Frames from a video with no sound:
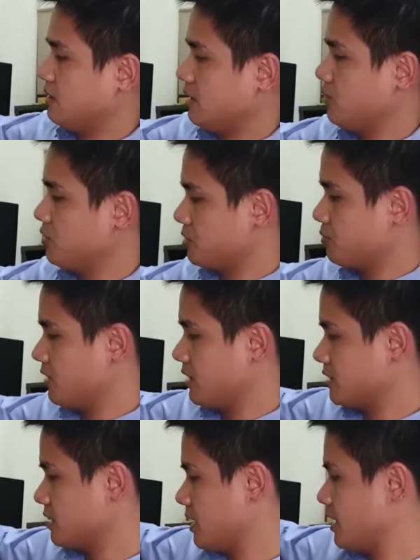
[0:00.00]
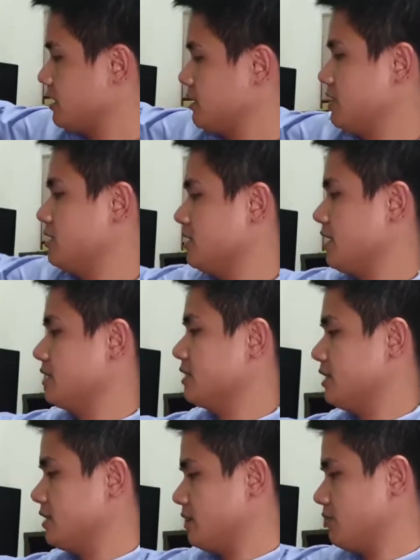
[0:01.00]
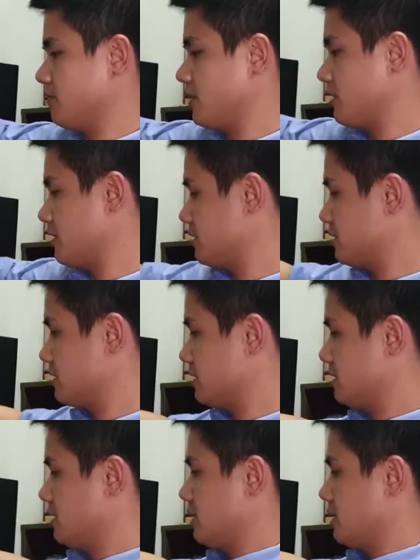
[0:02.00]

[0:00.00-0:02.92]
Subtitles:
let me just put it aside just in case anything falls.